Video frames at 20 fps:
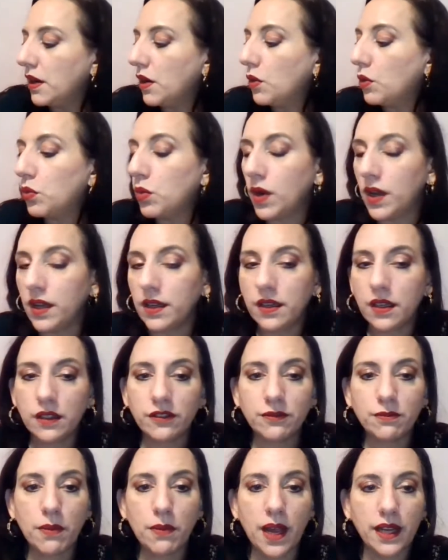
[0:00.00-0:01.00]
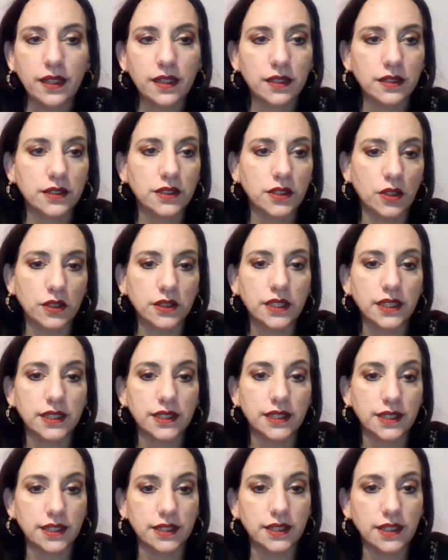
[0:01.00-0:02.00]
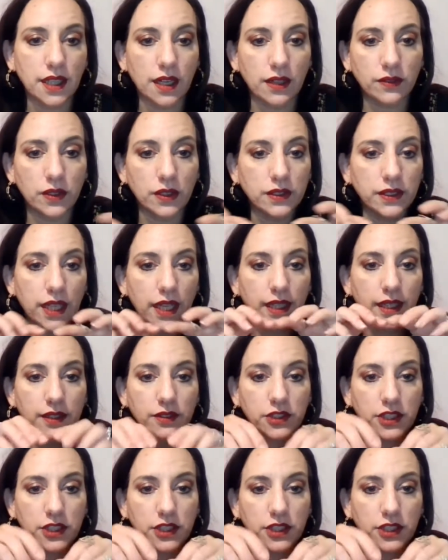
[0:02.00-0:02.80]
one of my consultants discovered that if